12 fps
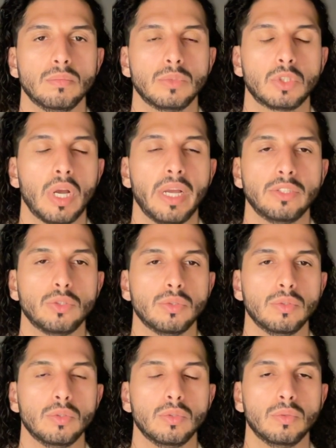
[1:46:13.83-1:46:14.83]
Try
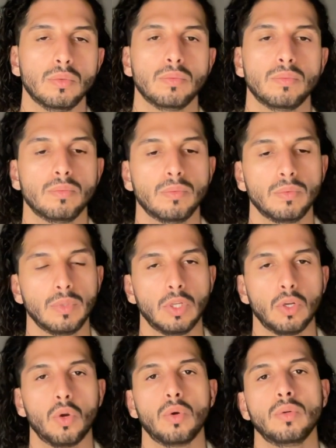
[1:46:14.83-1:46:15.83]
to, you
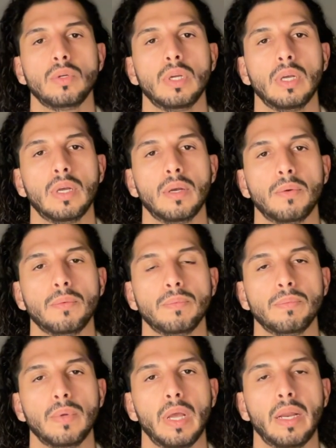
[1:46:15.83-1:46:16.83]
know,
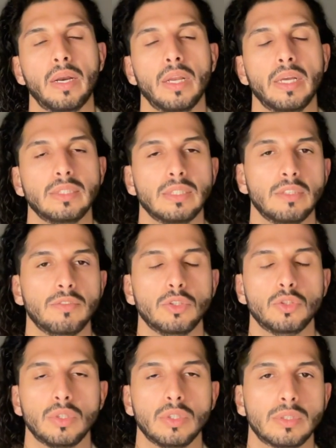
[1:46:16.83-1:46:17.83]
analyze
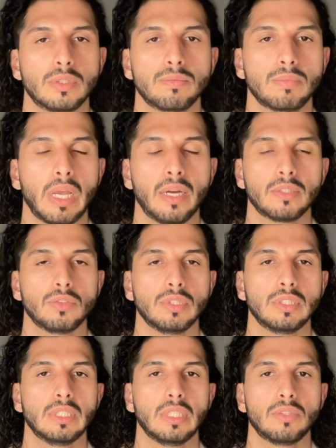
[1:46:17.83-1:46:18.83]
individuals'
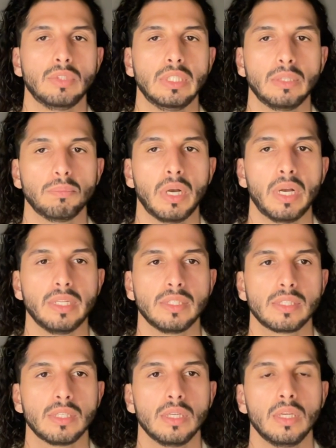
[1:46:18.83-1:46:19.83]
characteristic, reading
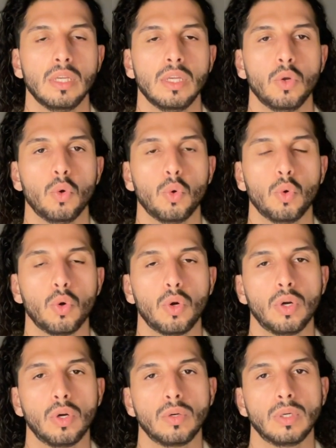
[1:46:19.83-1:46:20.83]
minds,
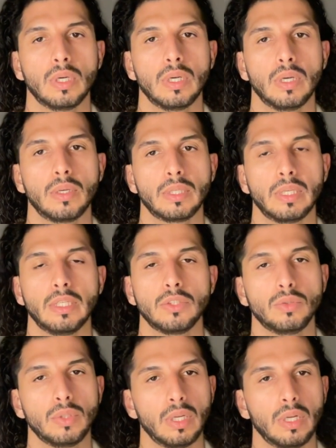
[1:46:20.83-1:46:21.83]
or getting
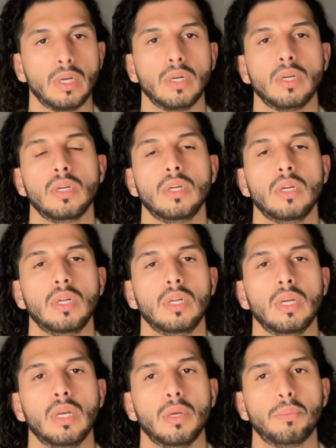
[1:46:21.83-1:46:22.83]
to their
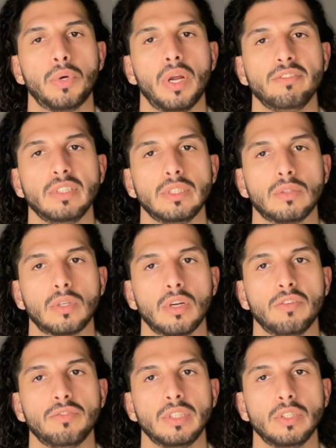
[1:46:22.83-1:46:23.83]
private or
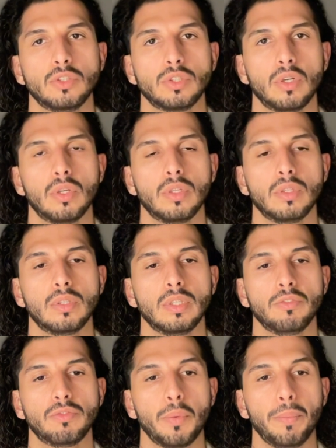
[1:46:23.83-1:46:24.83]
confidential
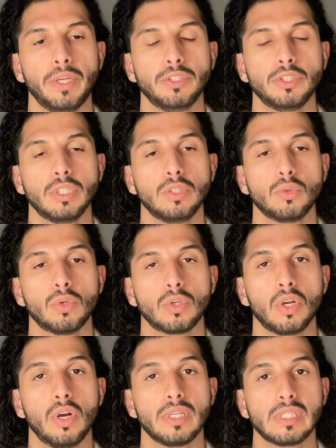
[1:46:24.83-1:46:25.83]
information, or
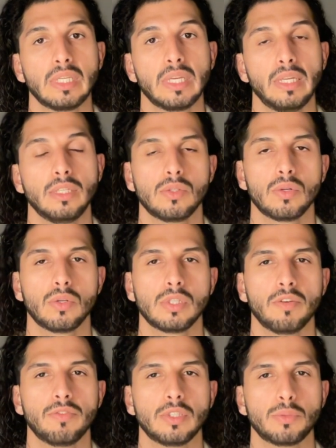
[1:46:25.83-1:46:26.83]
causing any sorts
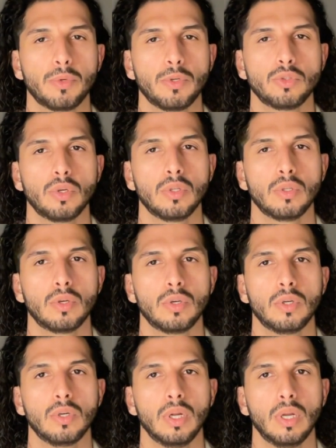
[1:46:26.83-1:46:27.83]
of a spiritual or